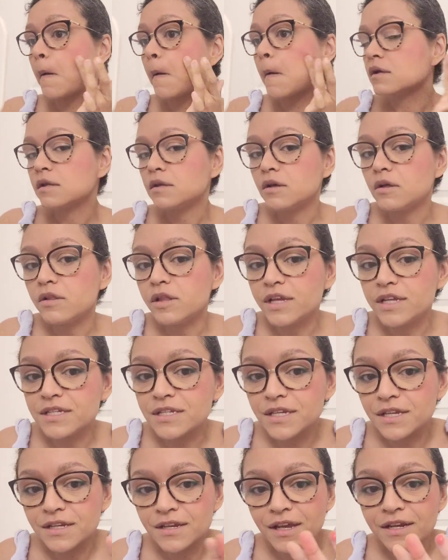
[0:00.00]
And all I
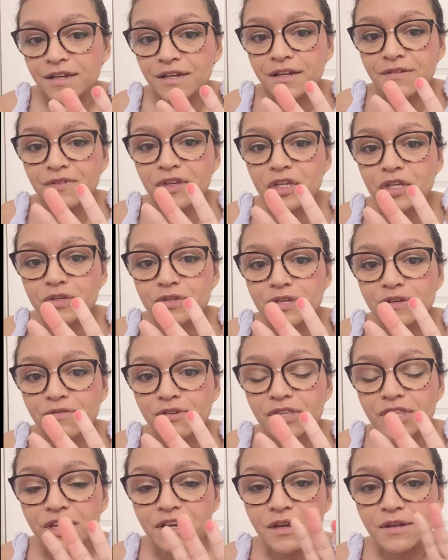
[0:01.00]
didn't even use
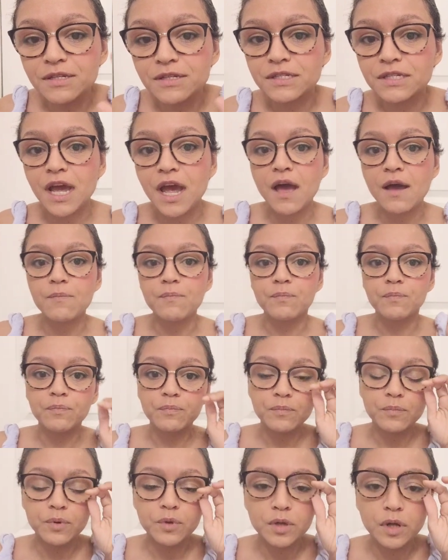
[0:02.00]
everything I
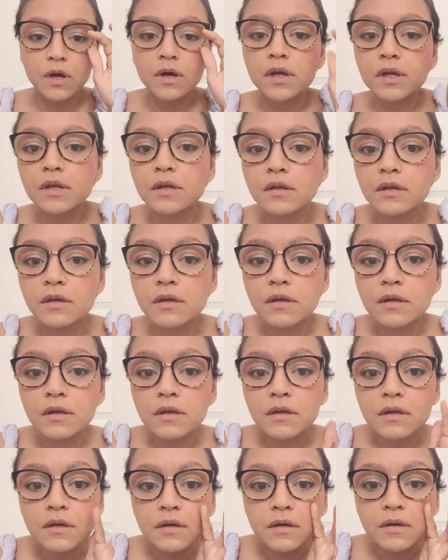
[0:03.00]
put on.
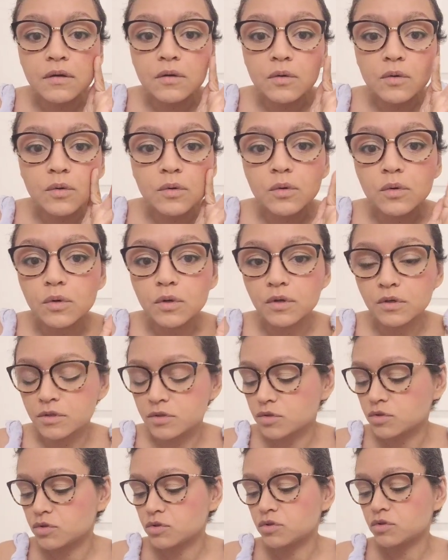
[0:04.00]
Ooh,
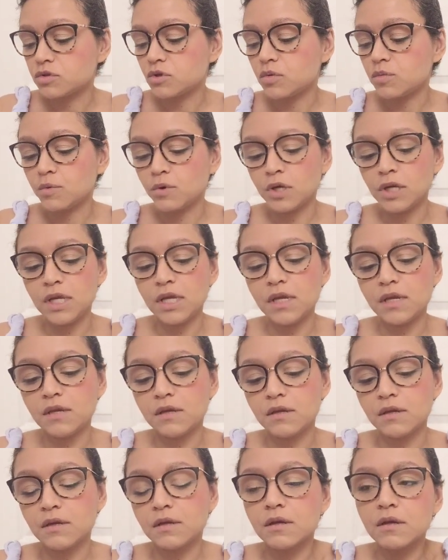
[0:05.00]
so pretty.
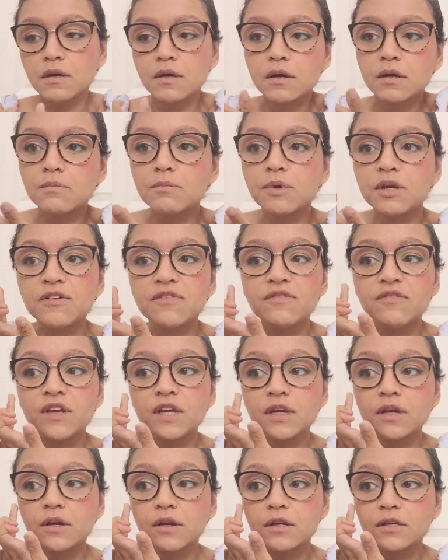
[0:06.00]
On my
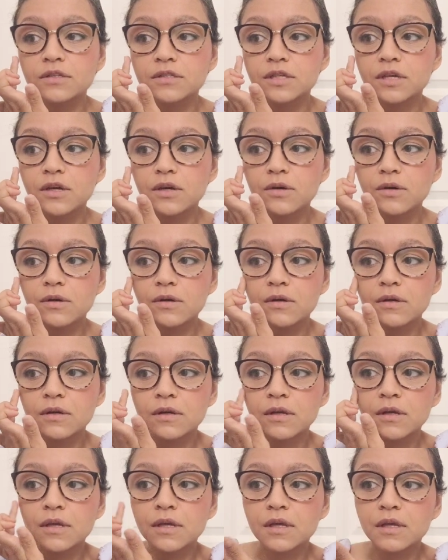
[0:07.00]
finger, so
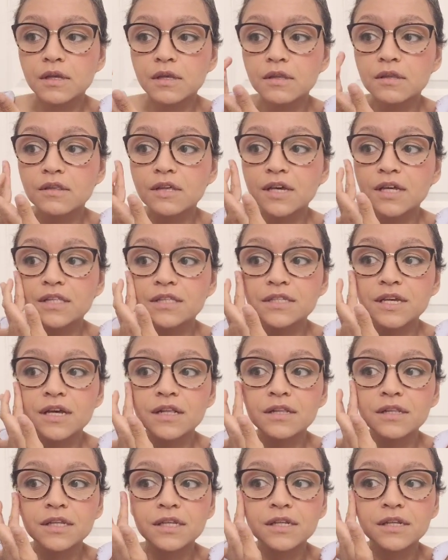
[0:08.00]
that's how
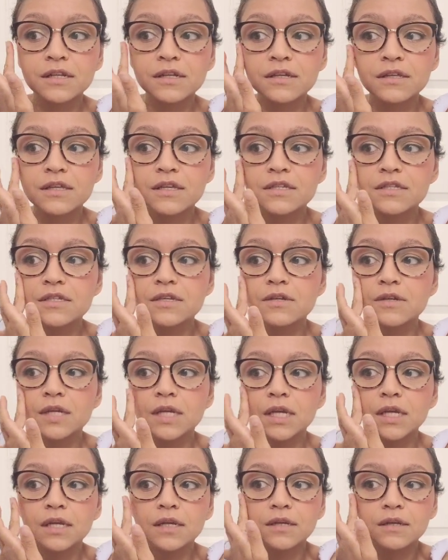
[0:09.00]
little of this you
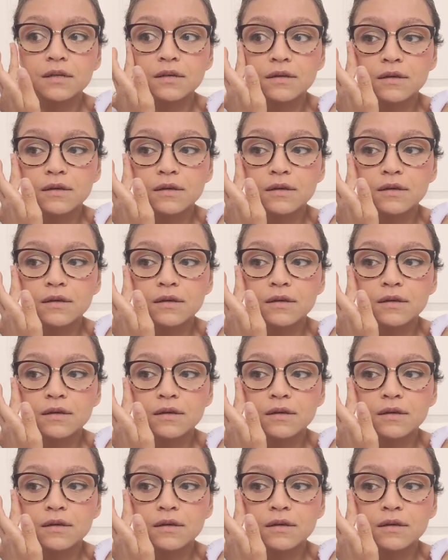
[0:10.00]
need.